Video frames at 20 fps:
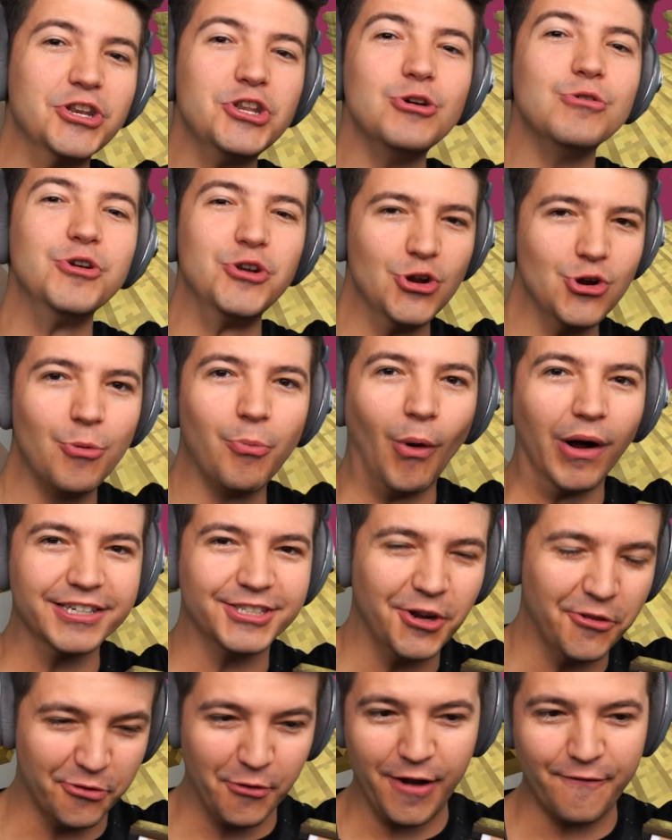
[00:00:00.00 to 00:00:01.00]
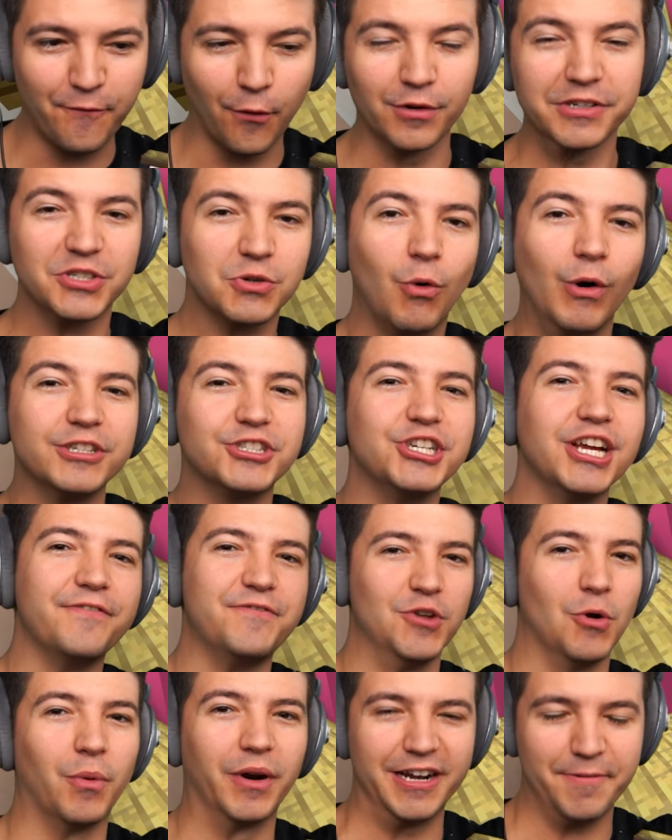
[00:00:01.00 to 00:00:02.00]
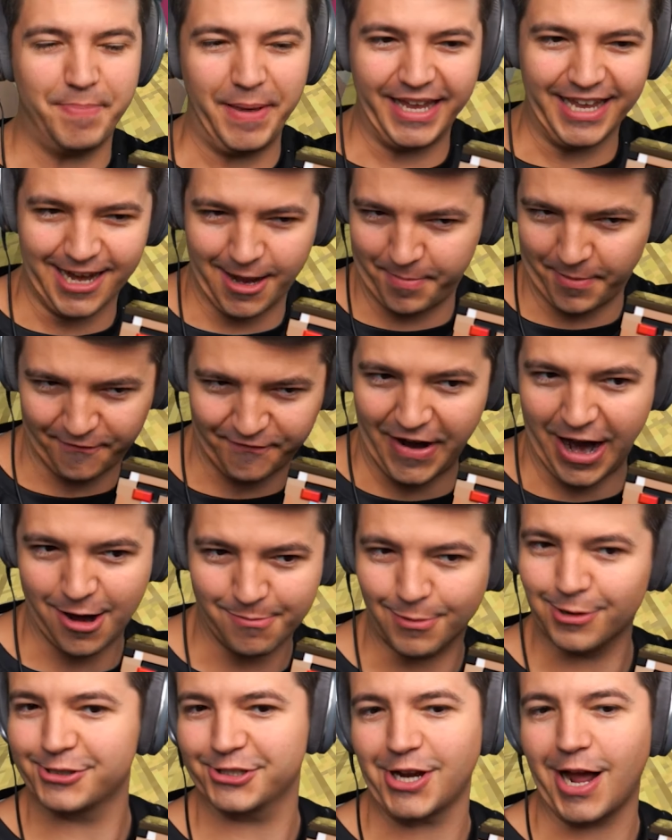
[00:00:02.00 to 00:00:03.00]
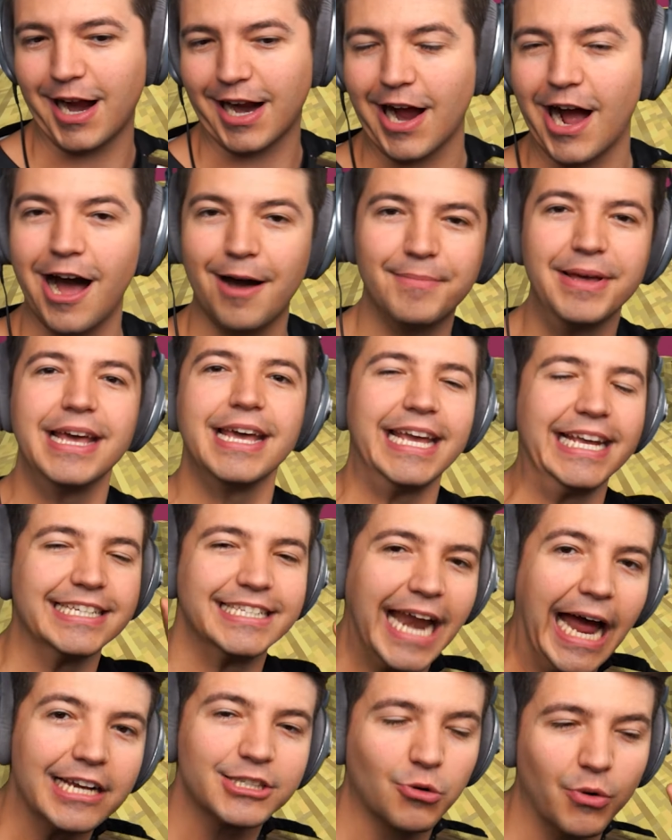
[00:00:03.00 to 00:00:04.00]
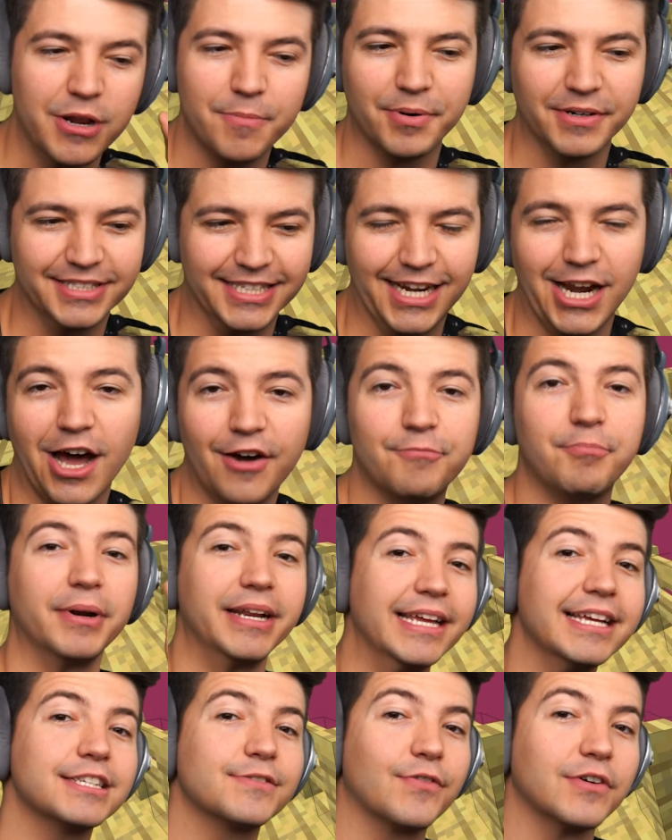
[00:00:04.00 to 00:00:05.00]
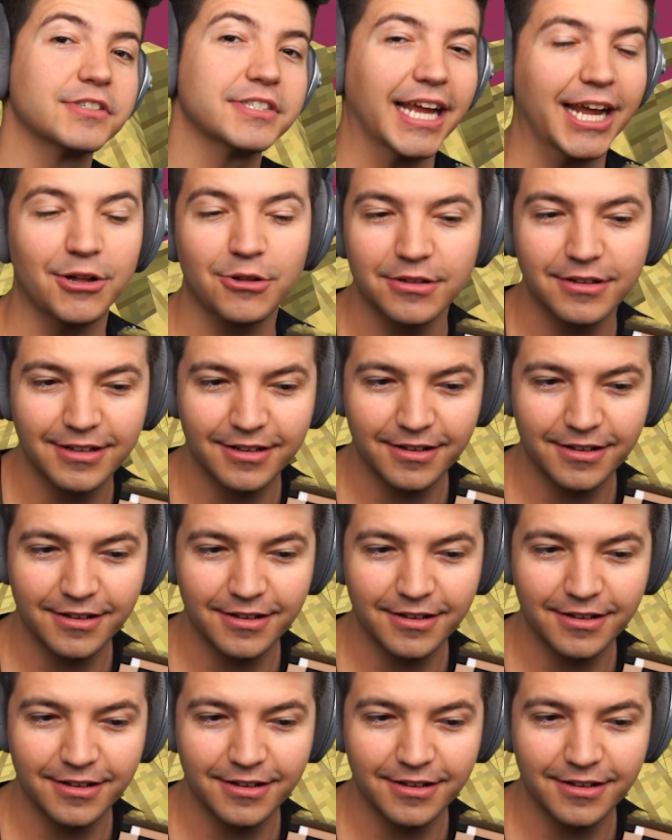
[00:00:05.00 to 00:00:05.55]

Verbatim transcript: new noob1234 squishy. If you wanted to pick it up at firemerch.com, he's not 20% off, but he is for sale.